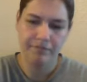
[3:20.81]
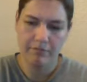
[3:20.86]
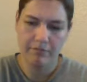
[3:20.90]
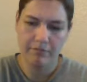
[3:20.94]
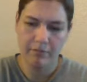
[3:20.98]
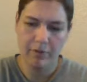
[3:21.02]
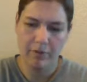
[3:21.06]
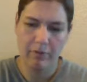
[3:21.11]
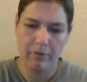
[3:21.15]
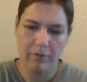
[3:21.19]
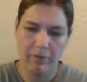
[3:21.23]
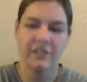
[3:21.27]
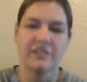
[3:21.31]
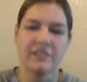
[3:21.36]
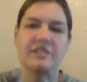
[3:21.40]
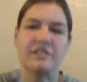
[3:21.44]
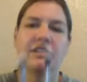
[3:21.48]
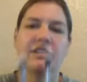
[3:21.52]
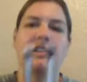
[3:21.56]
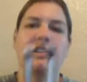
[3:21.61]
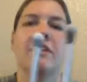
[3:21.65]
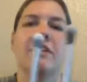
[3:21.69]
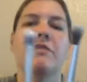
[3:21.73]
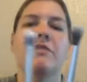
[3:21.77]
But we're going to
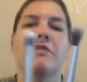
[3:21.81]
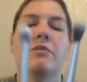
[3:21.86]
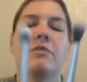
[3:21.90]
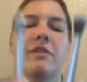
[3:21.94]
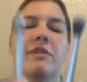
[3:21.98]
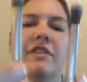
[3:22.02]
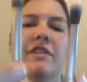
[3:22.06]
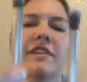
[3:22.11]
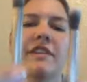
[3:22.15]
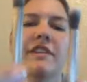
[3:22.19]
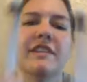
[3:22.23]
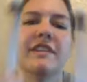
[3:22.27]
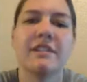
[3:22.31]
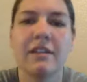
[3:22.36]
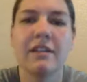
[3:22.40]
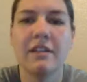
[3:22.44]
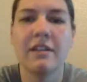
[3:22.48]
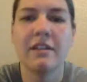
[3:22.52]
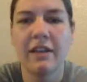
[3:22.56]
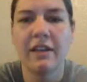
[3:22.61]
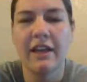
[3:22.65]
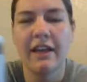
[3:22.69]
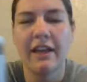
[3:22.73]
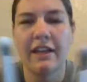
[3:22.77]
start off with this
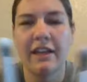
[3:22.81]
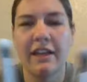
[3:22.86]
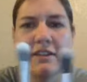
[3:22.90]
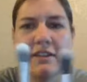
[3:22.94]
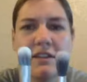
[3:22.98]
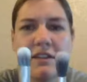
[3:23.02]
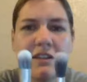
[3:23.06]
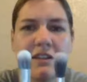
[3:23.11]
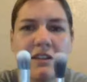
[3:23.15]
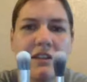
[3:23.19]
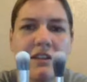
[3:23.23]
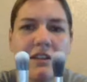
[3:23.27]
end.